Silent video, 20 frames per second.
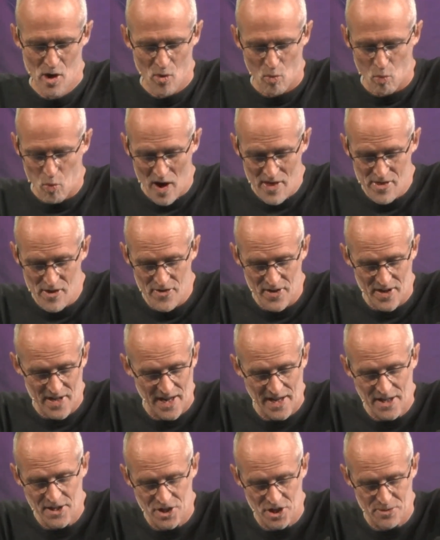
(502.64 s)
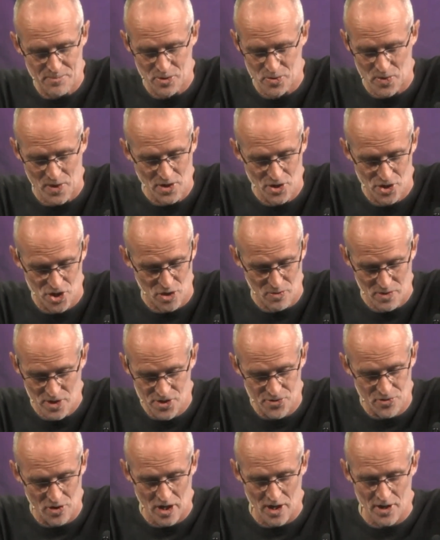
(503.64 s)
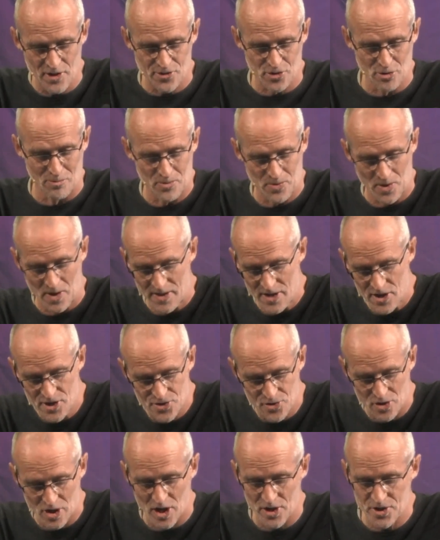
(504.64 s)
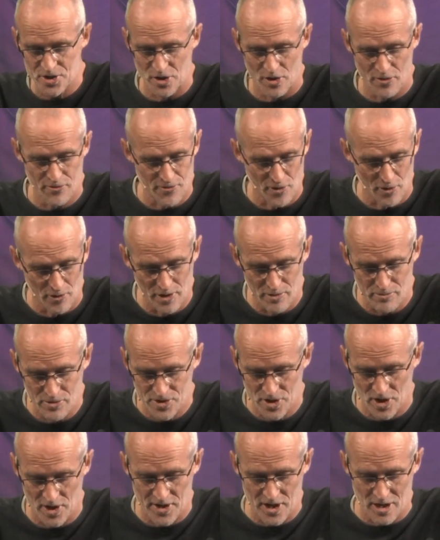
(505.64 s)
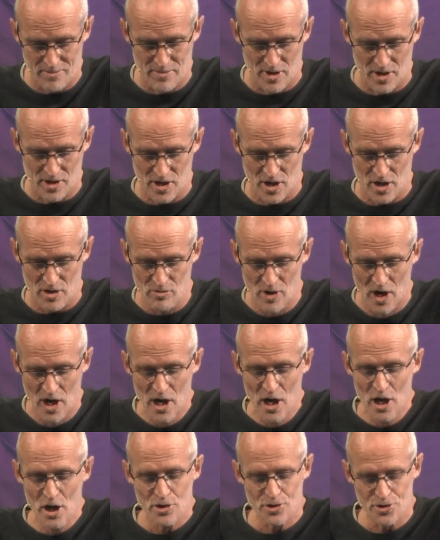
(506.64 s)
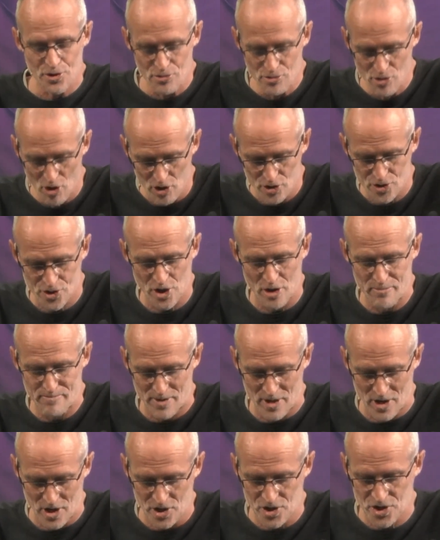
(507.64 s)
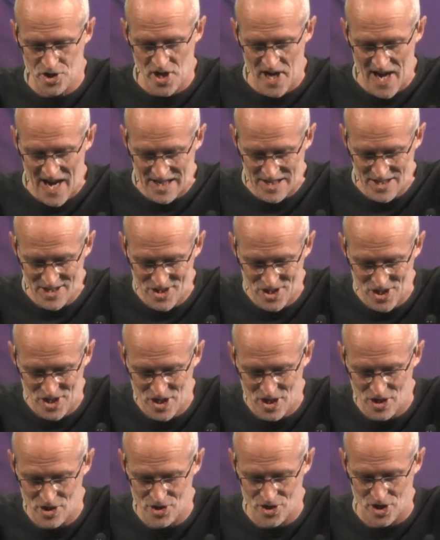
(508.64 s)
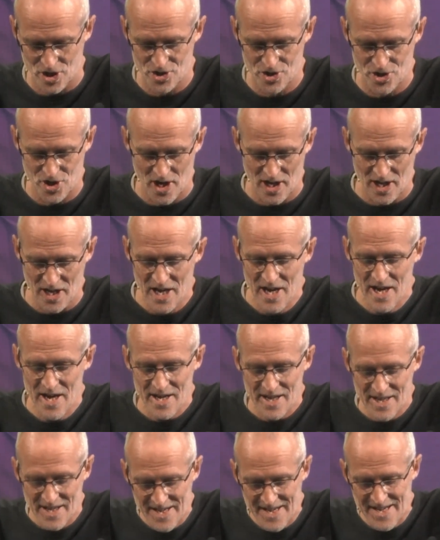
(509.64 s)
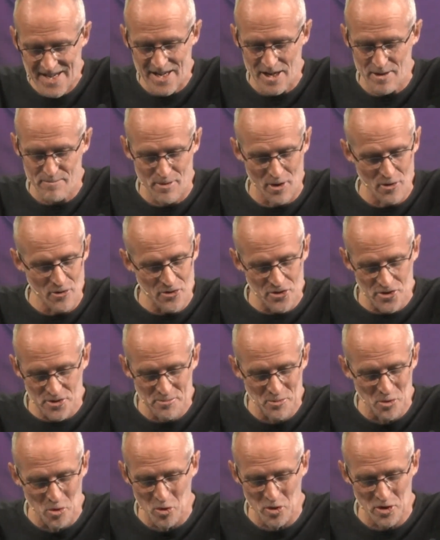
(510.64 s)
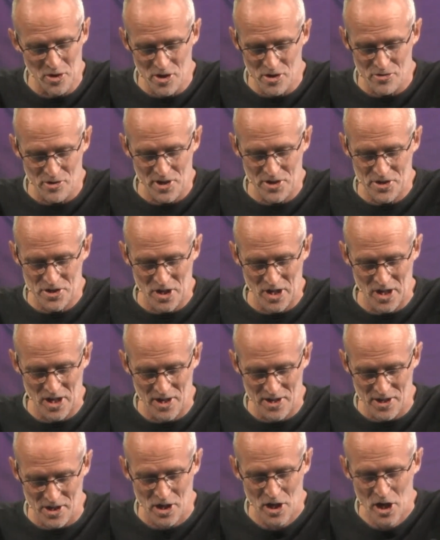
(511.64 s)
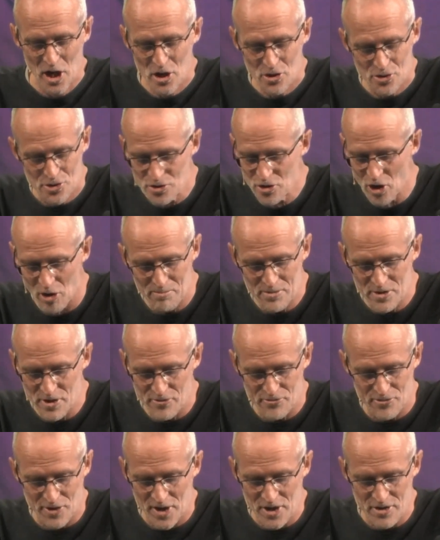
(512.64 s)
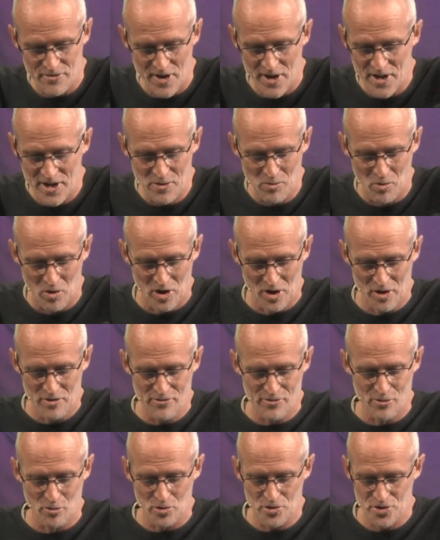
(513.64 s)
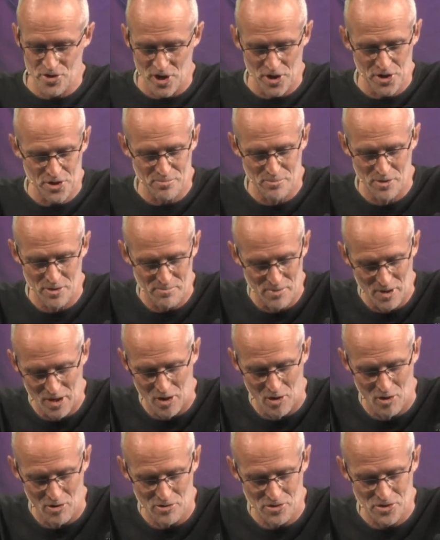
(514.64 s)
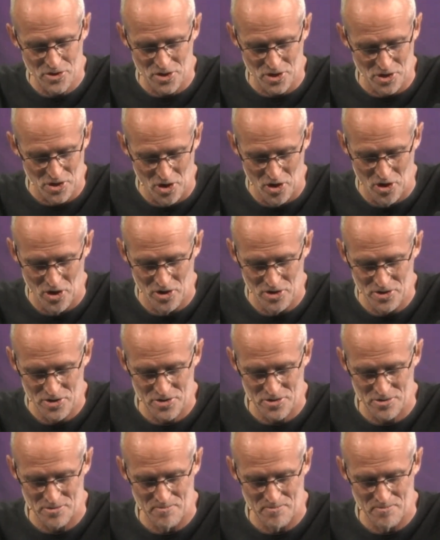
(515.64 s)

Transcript: Whether the case is between two Israelites or between an Israelite and a foreigner residing among you, do not show partiality in judging. Hear both small and great alike. Do not be afraid of anyone, for judgment belongs to God.